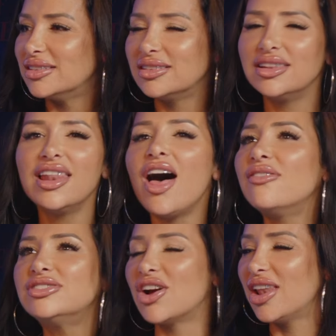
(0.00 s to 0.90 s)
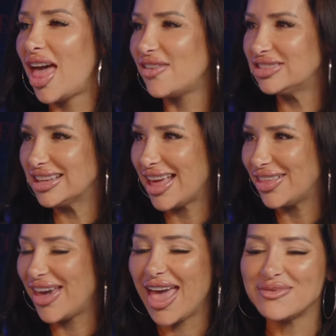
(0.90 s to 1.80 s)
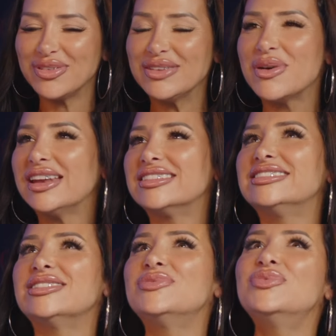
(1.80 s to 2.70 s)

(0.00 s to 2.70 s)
loved our life together and we went and did